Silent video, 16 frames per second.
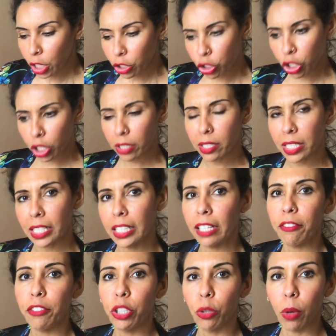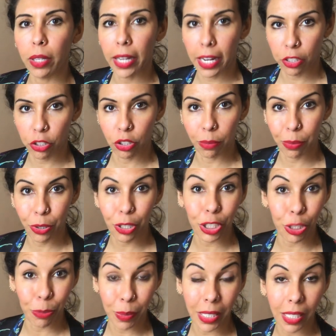Just to give you an extra
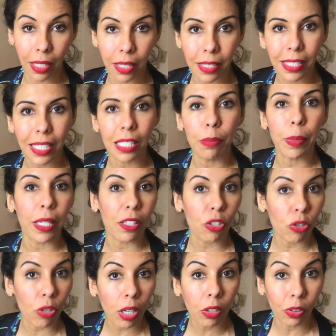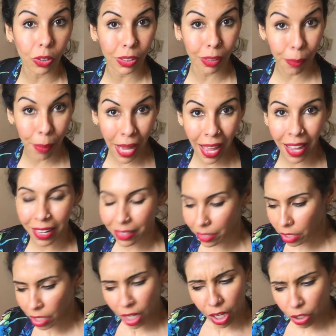push because it's been a struggle in the past.